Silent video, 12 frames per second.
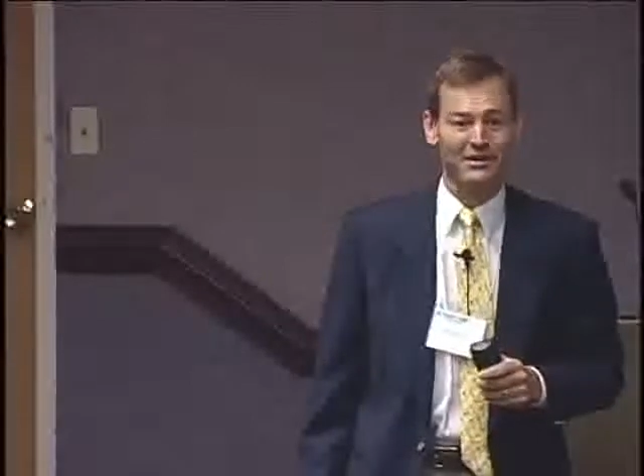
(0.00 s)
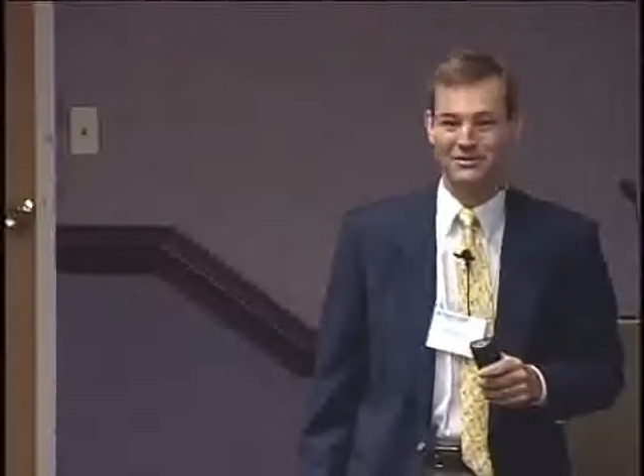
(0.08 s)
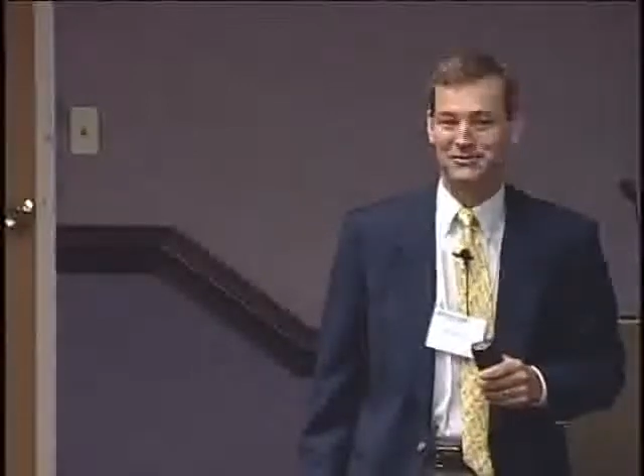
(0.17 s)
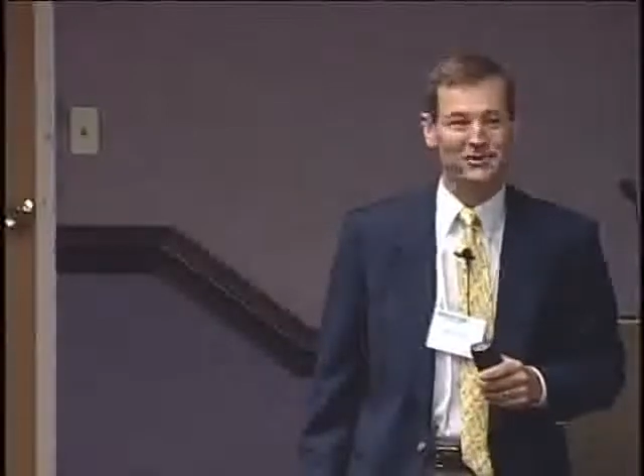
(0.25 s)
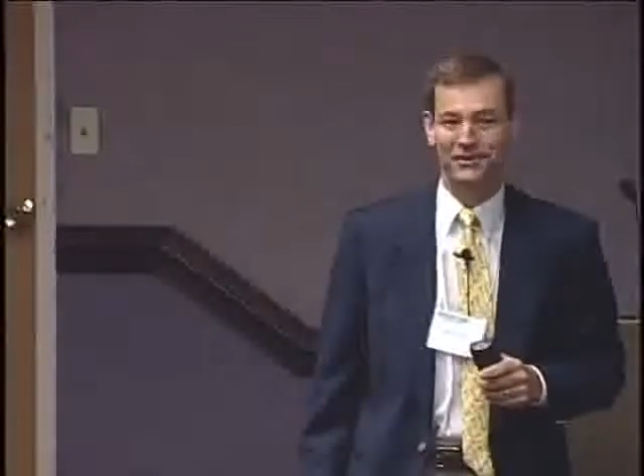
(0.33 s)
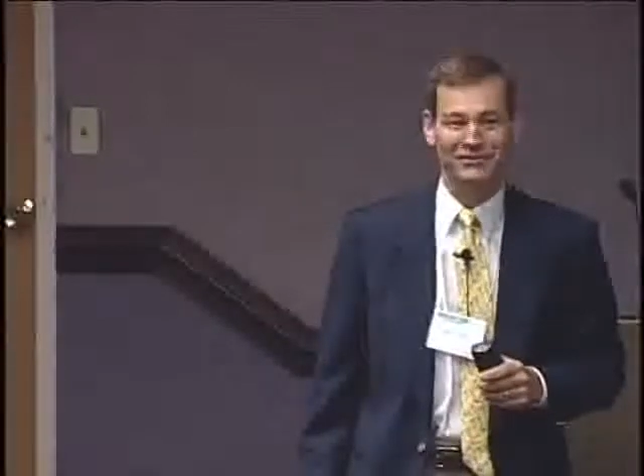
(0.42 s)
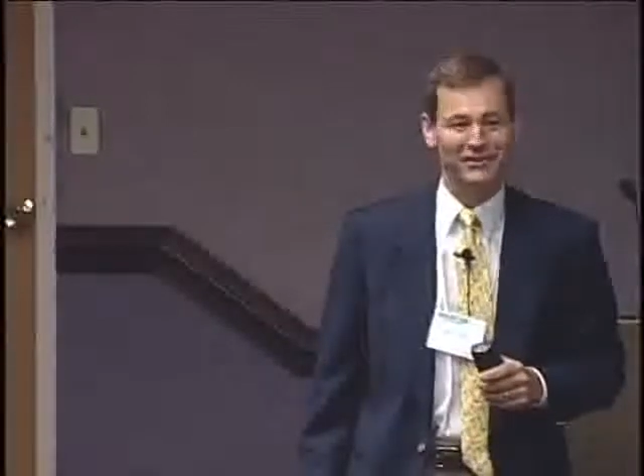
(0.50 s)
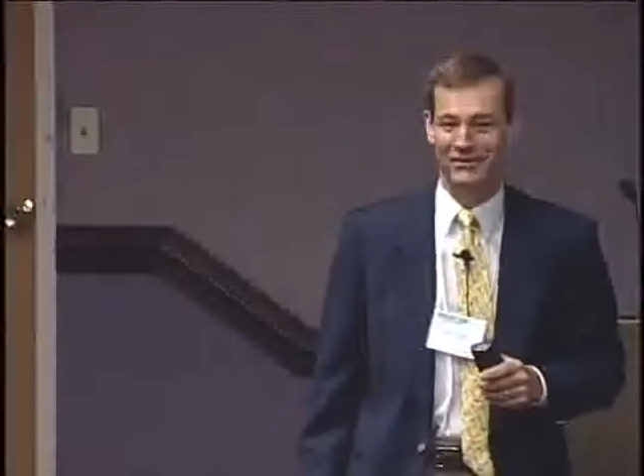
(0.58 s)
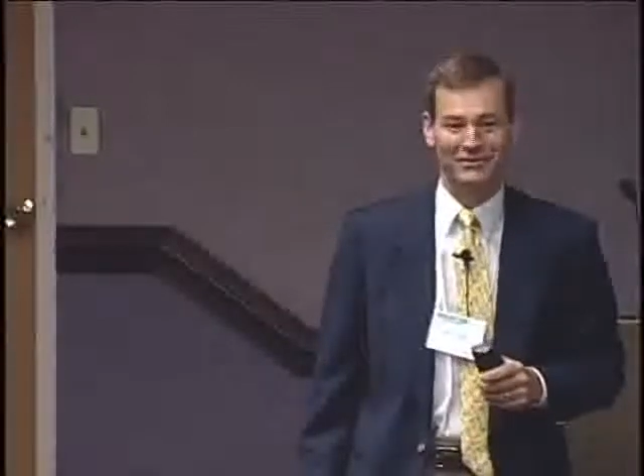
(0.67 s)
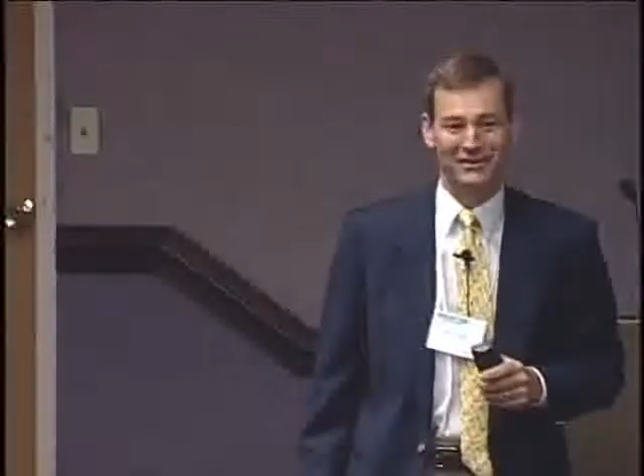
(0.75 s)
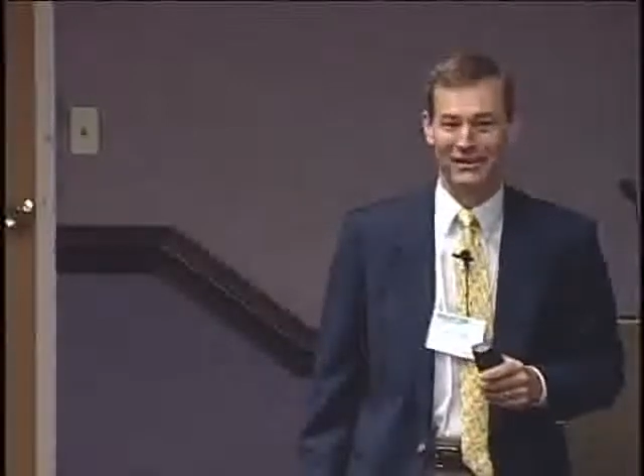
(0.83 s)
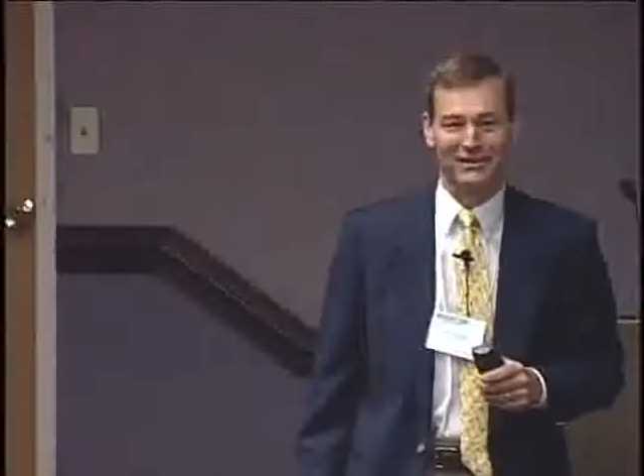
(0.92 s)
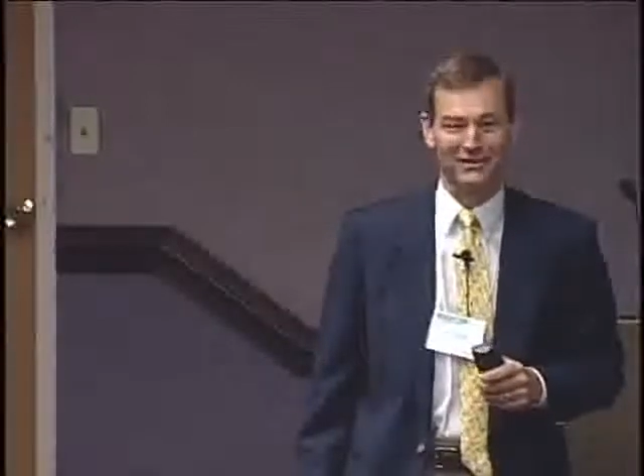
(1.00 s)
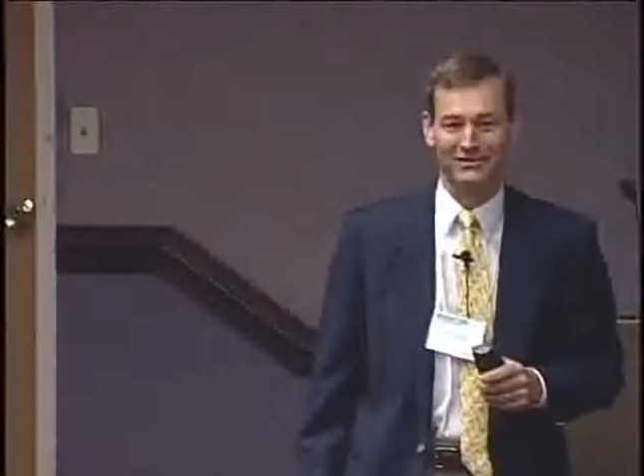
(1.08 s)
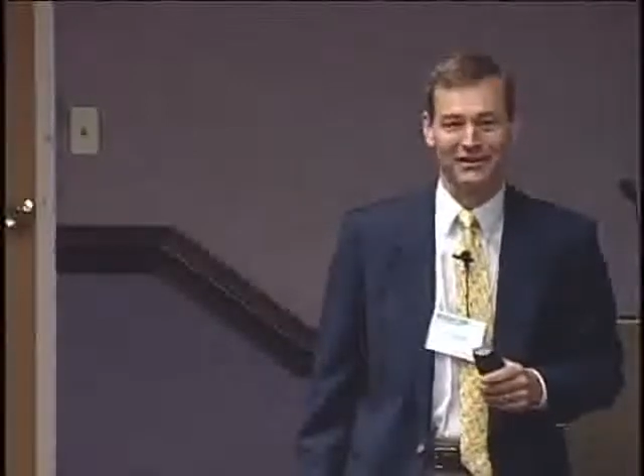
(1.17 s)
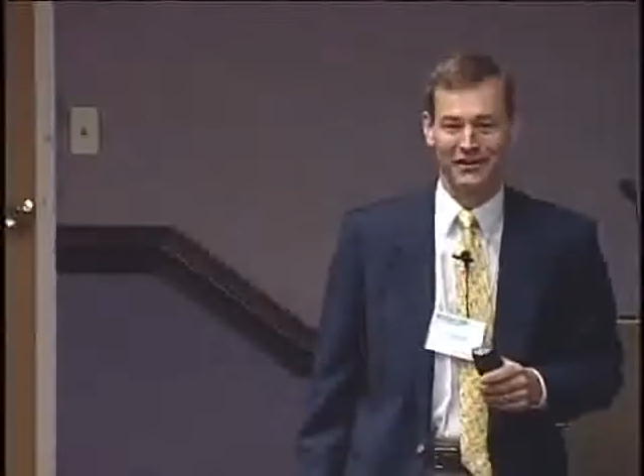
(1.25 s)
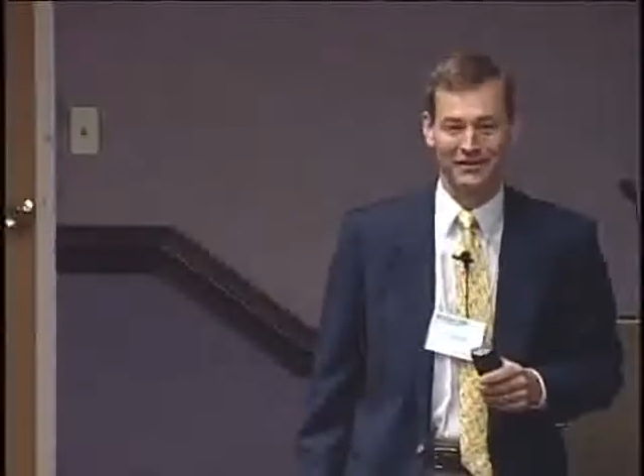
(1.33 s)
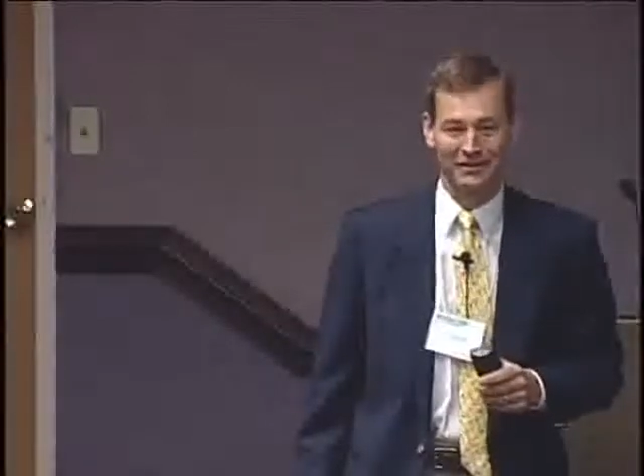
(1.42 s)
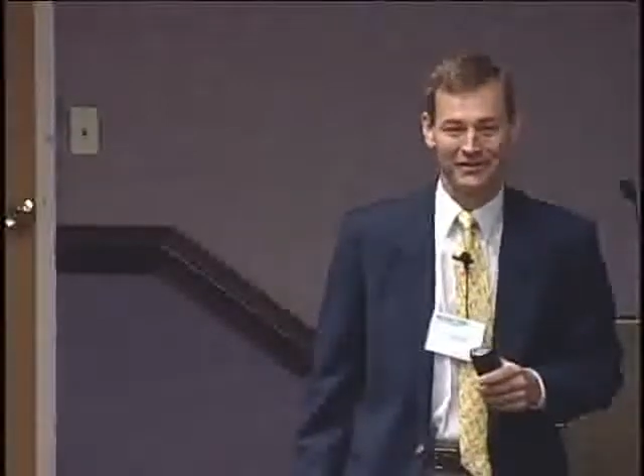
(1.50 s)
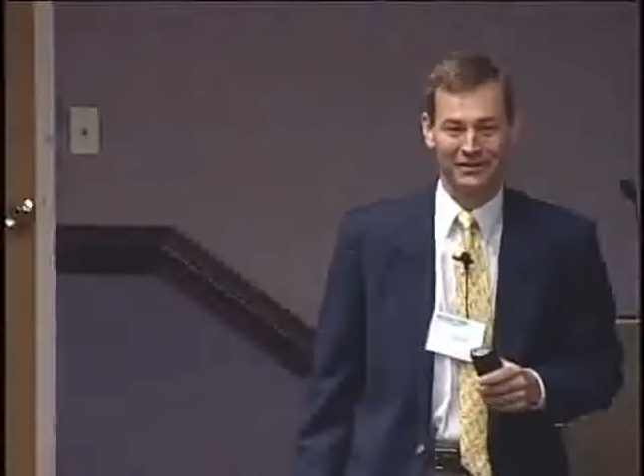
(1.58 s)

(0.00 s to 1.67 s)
Stress tests can't do that.